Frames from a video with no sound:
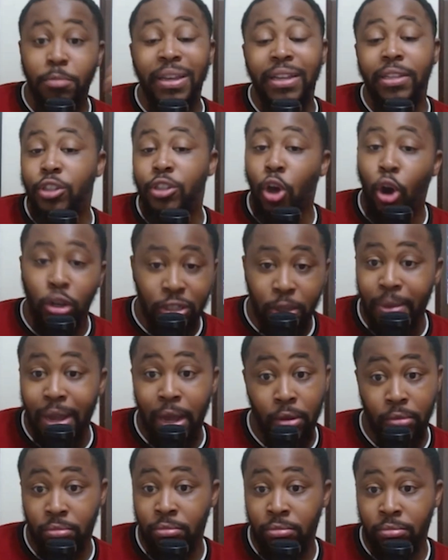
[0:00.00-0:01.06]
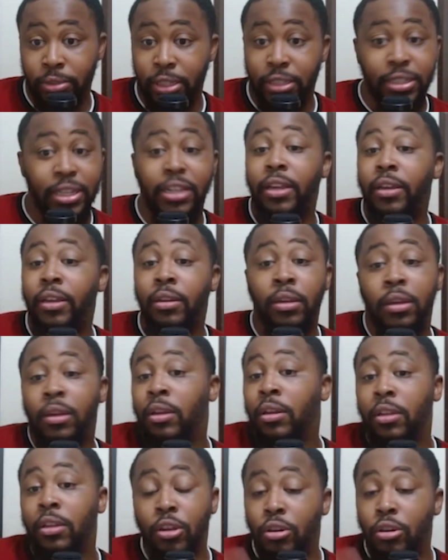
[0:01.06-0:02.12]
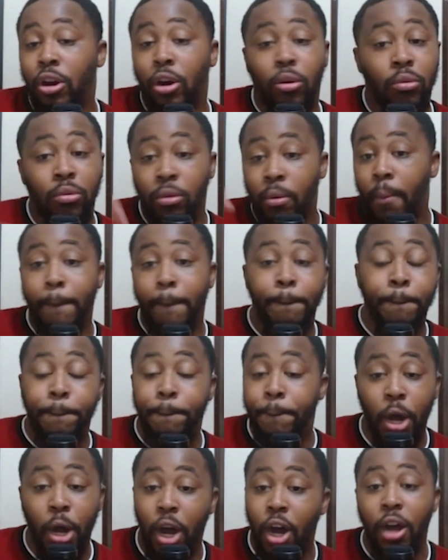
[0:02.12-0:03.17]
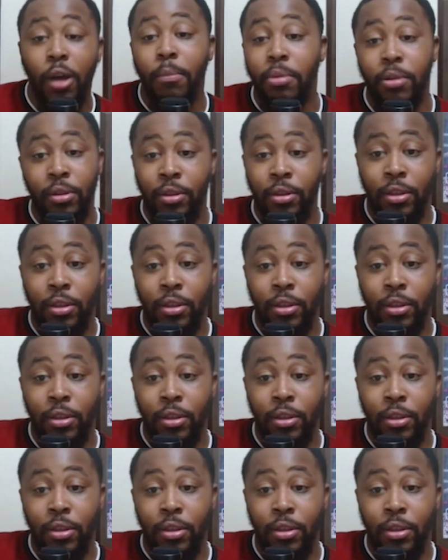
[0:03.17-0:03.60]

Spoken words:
being talked about. That's getting, pub